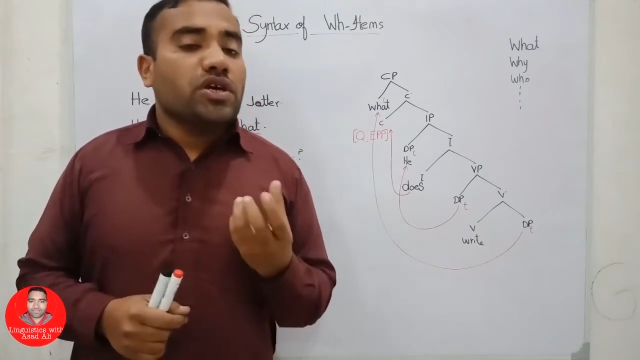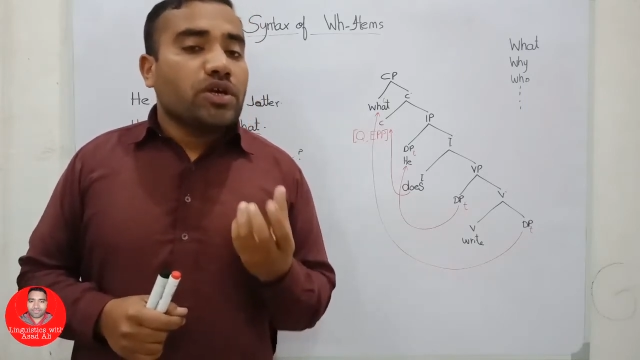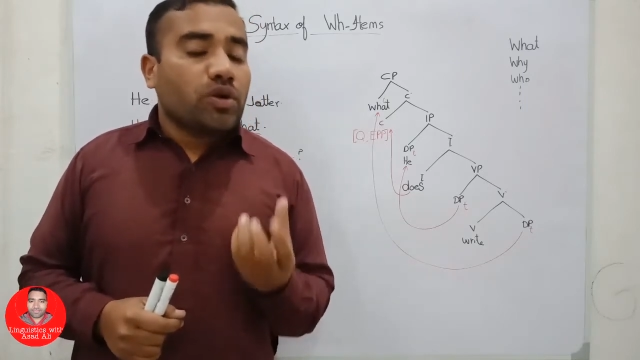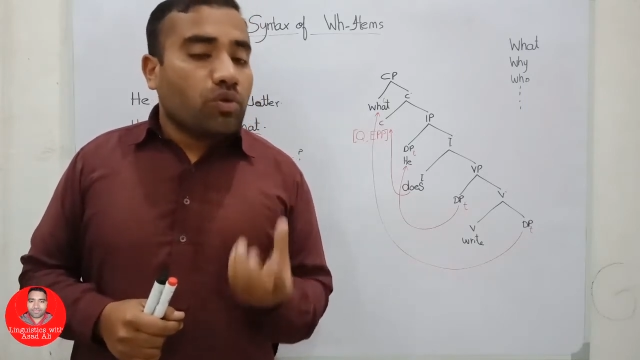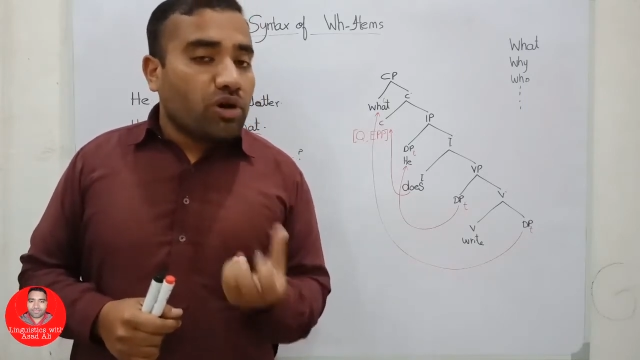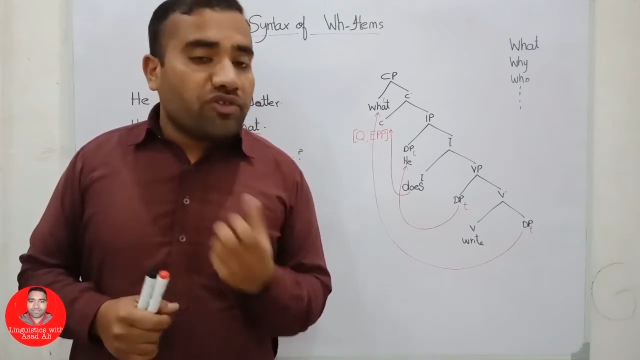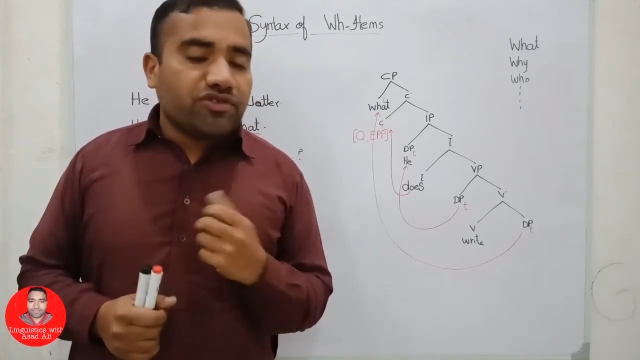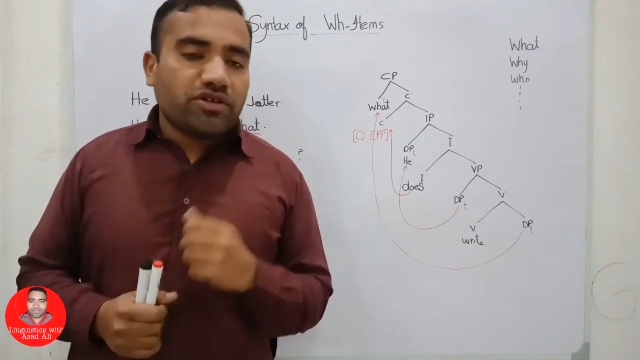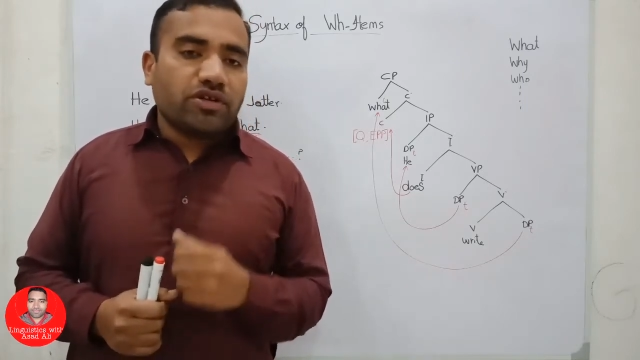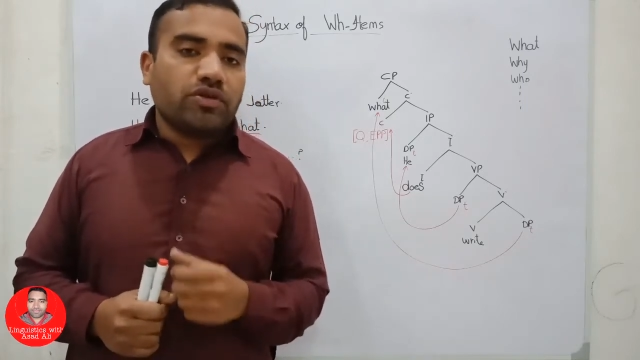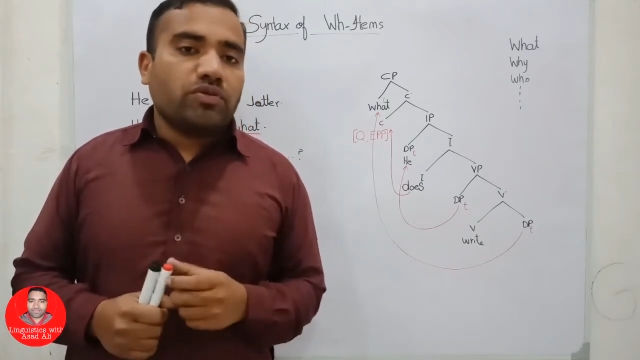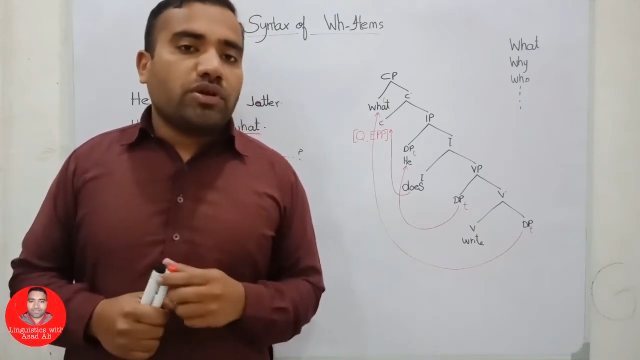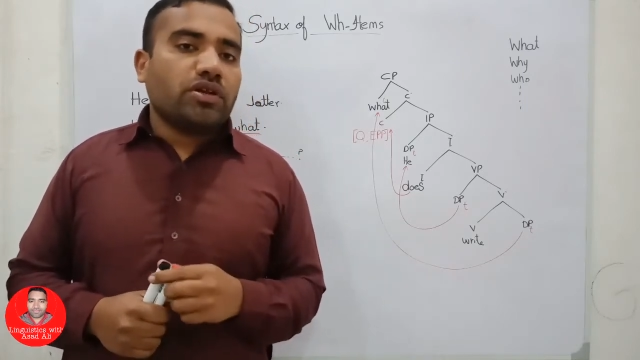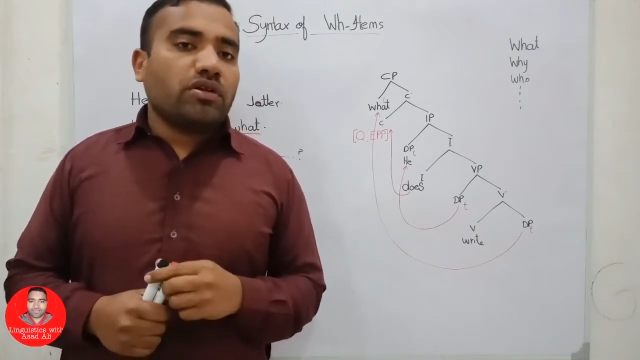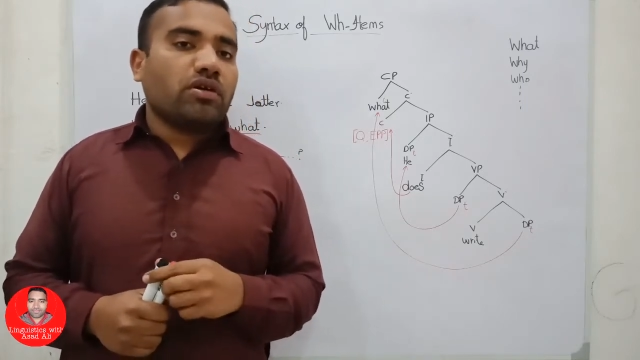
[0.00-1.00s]
question, you
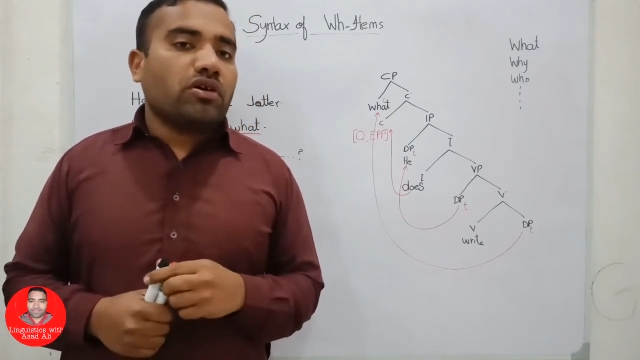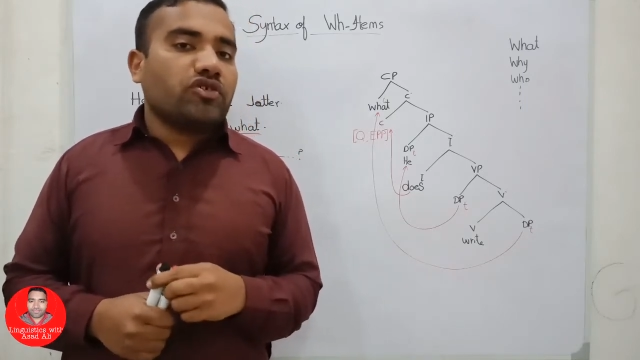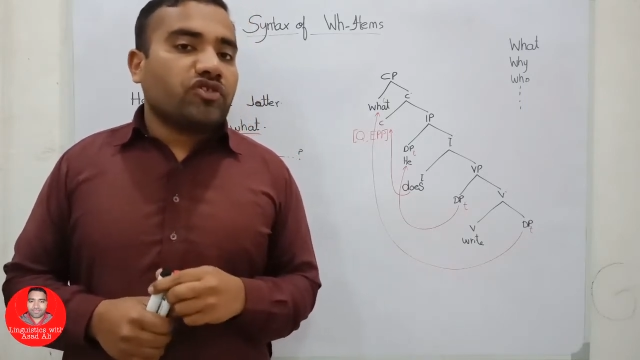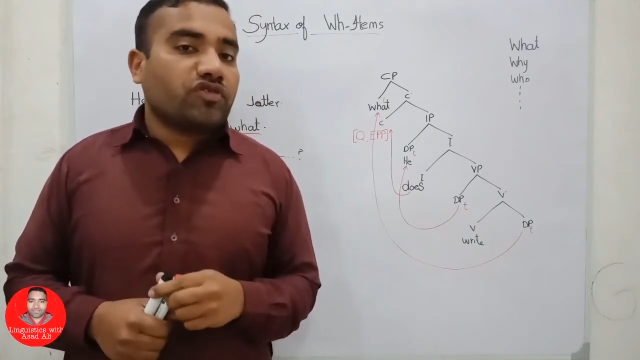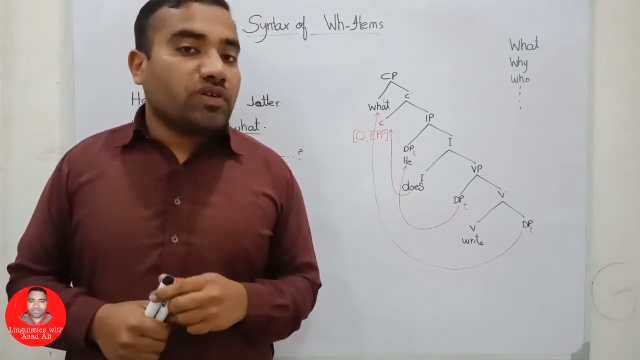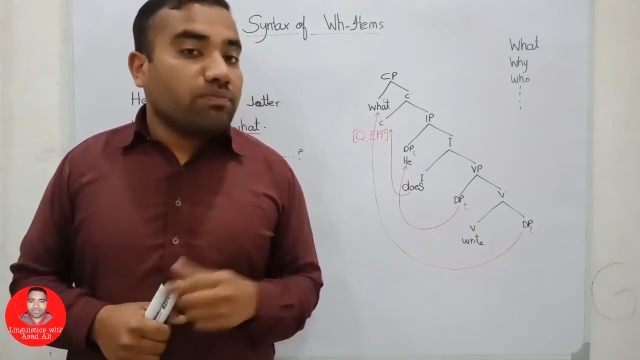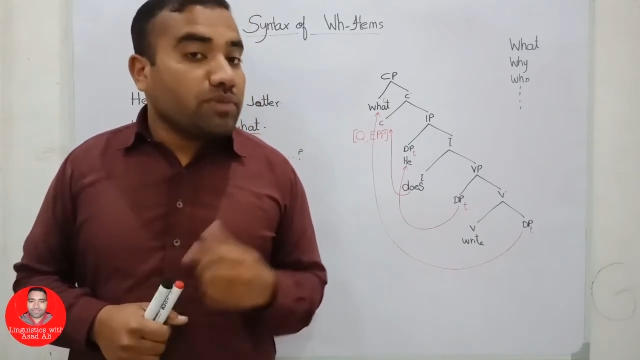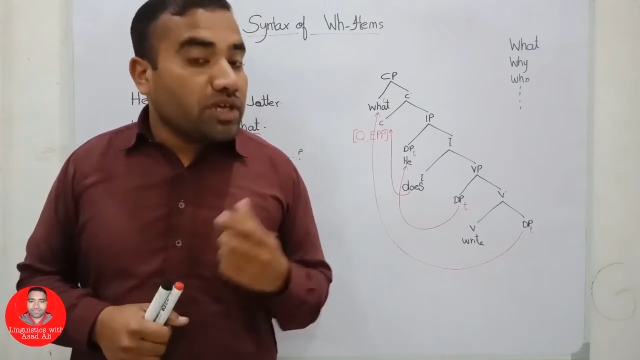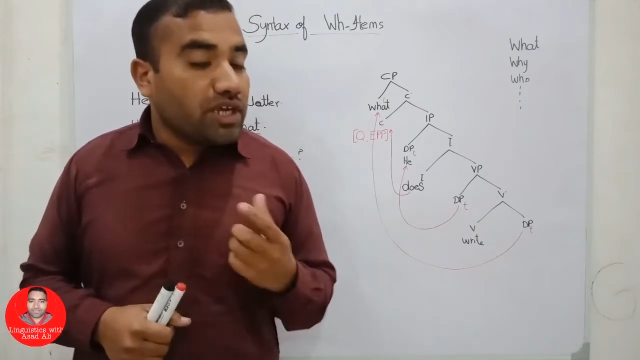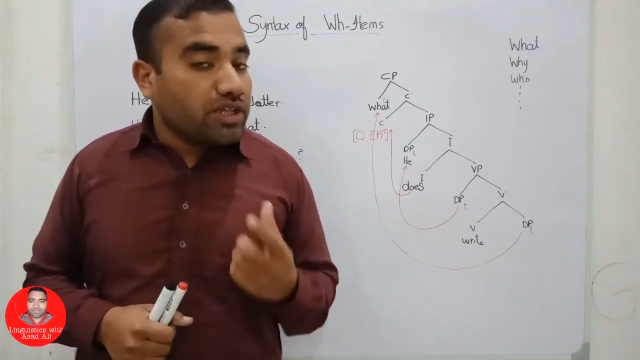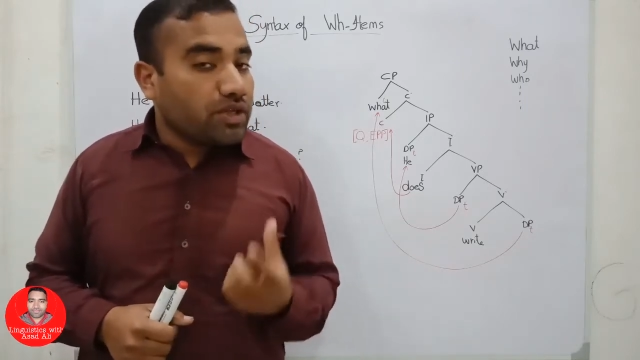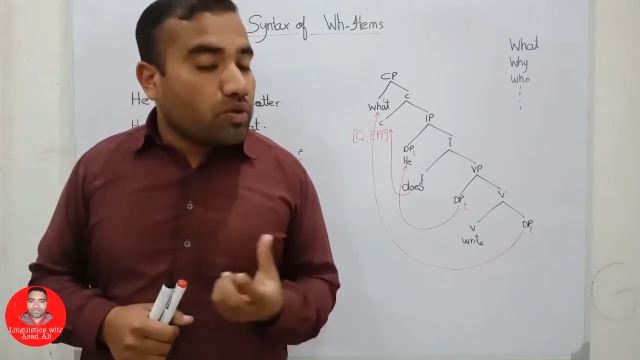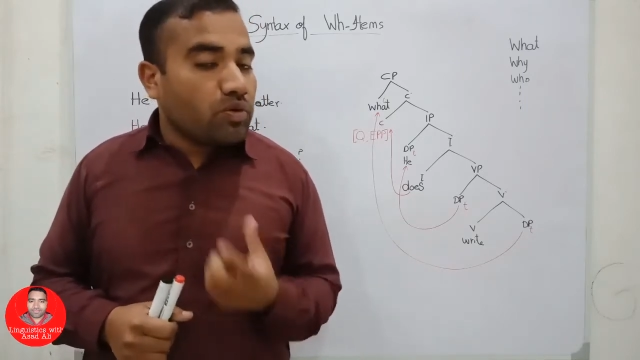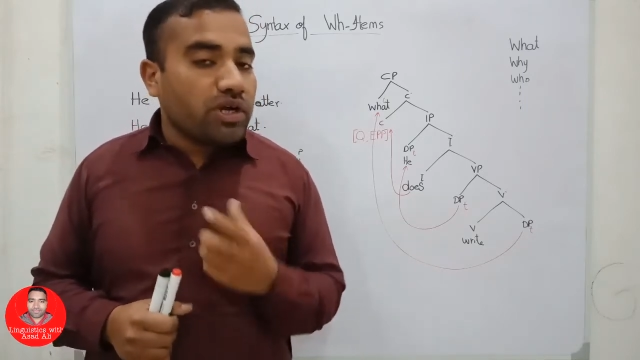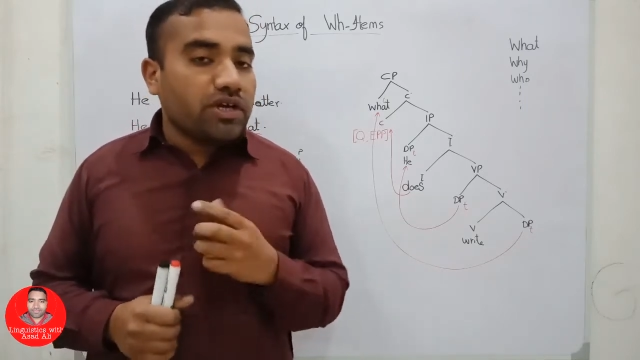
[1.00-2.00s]
can ask some
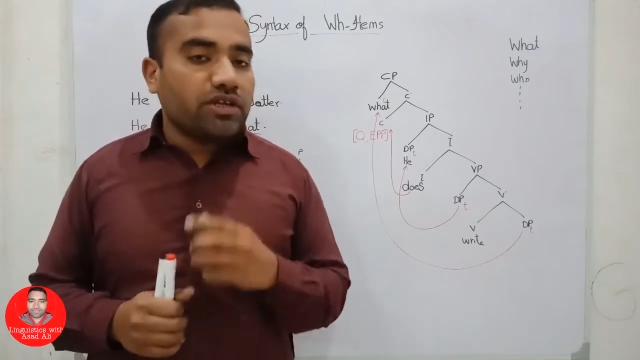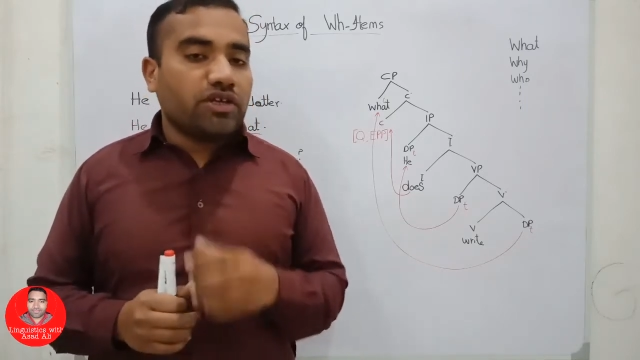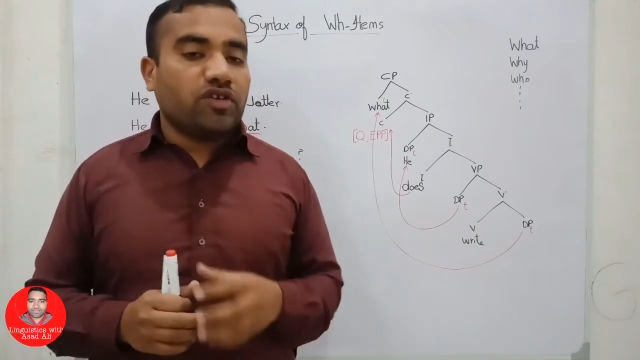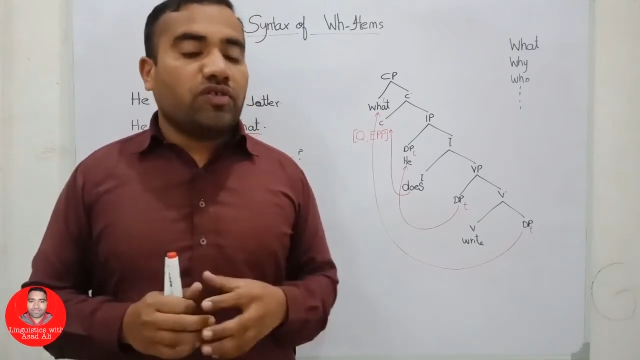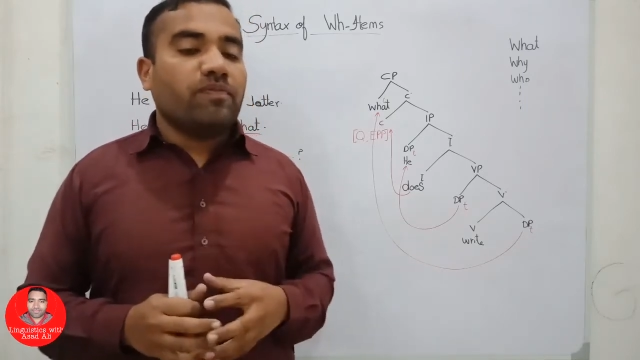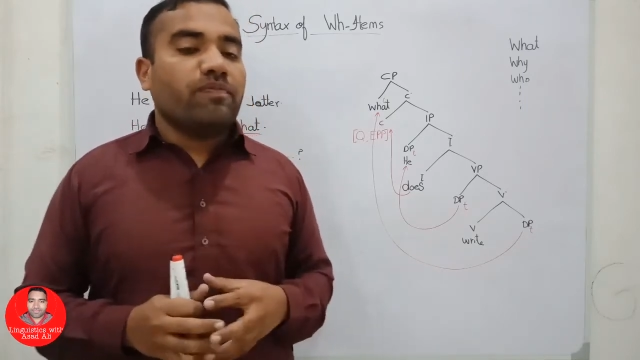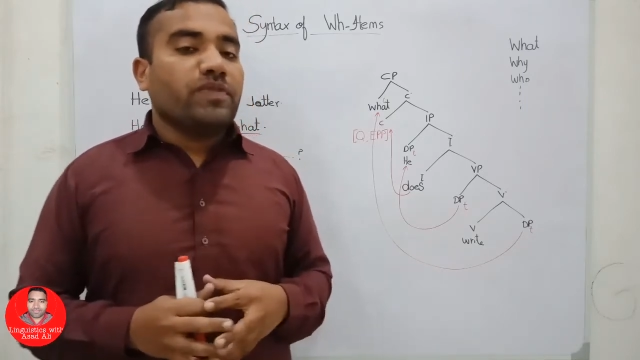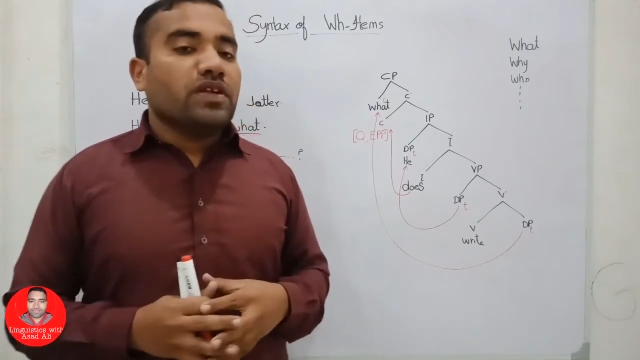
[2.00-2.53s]
inquiry.